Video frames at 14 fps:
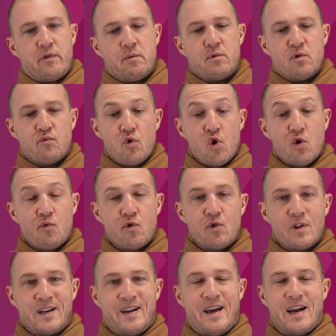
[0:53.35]
from the
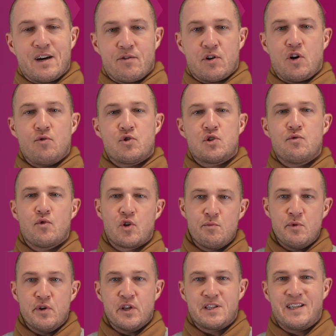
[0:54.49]
rural and agricultural
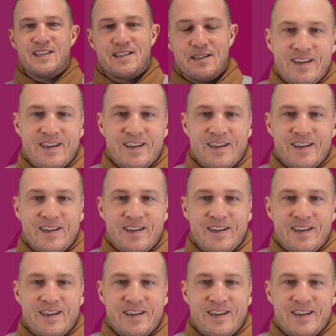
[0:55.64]
communities.